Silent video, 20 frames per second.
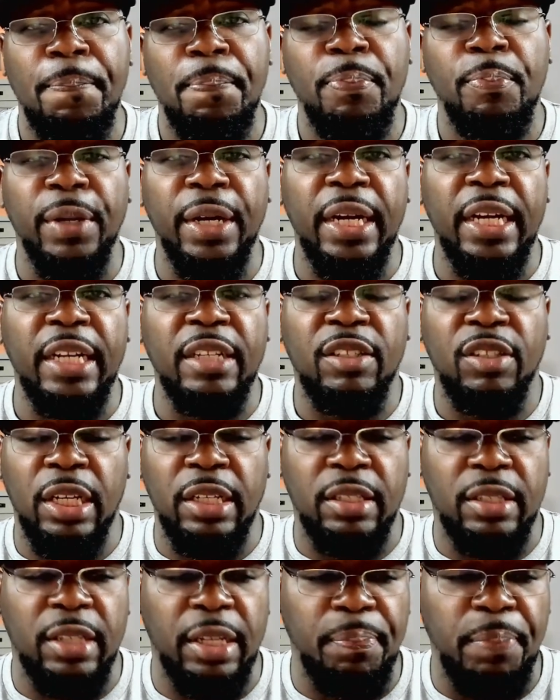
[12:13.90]
But
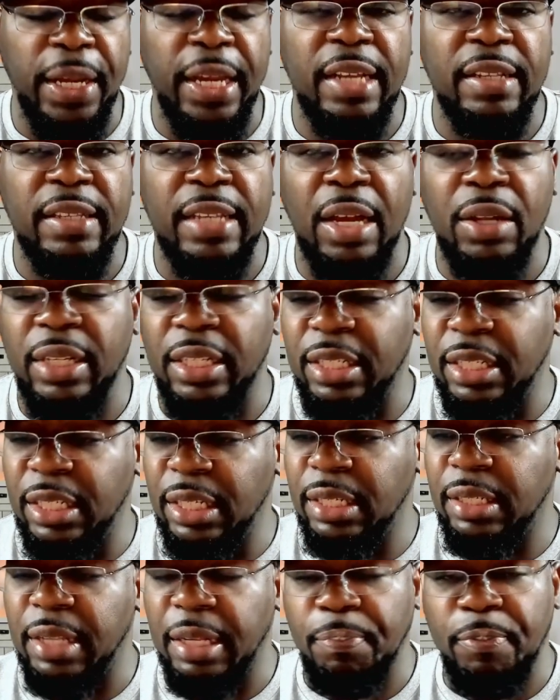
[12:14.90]
it pans out that
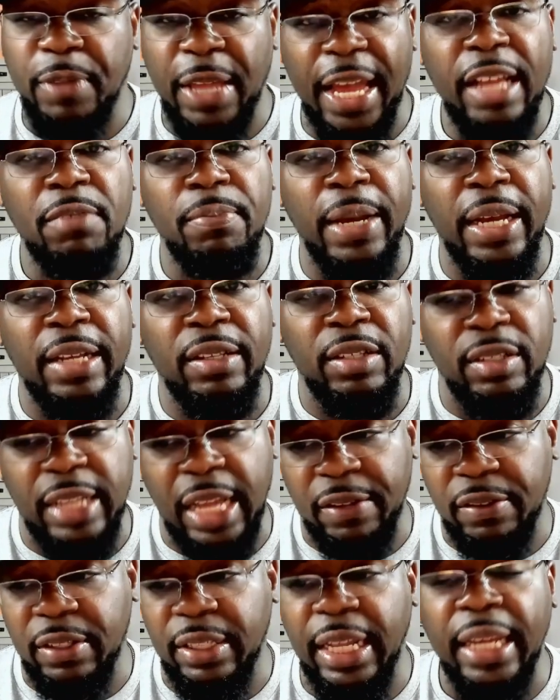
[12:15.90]
the Taskmaster is
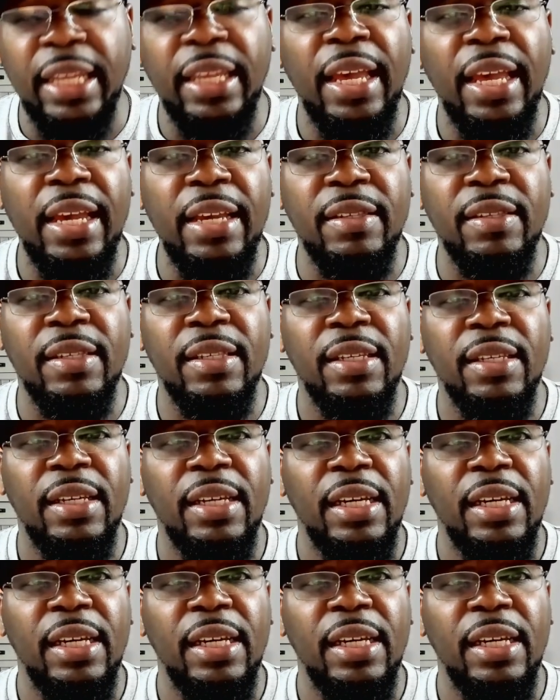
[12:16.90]
after that case.